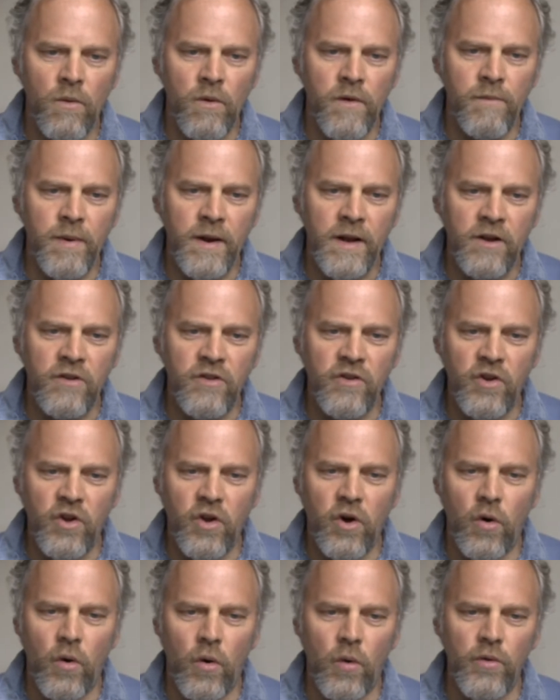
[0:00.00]
We've been
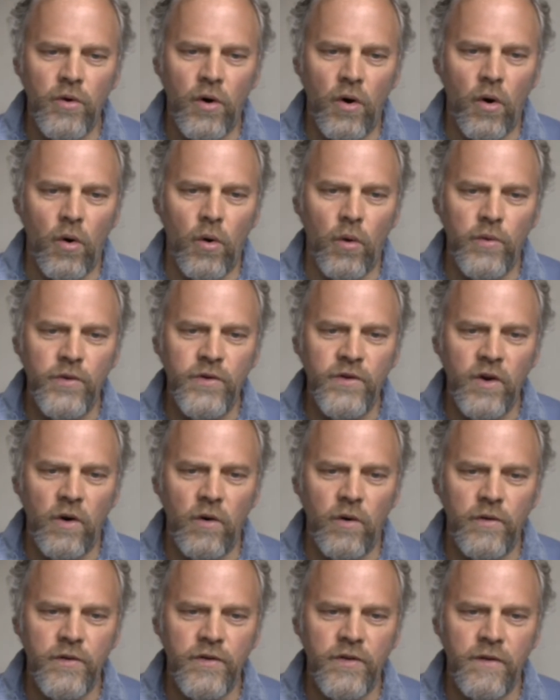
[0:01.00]
called all
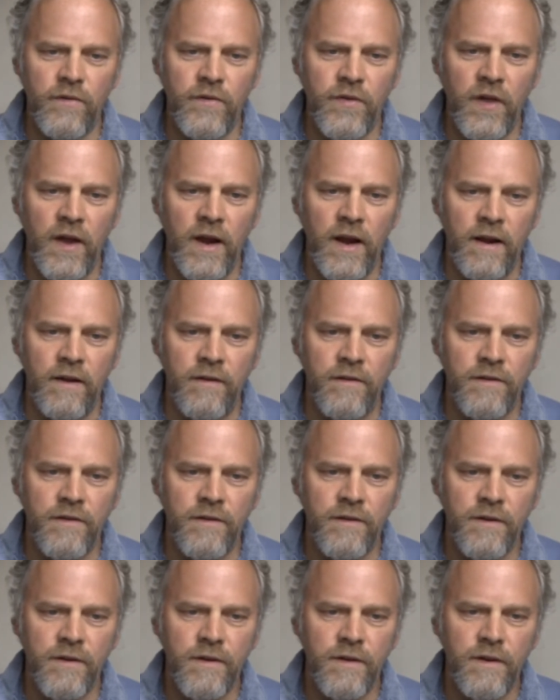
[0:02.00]
sorts of things,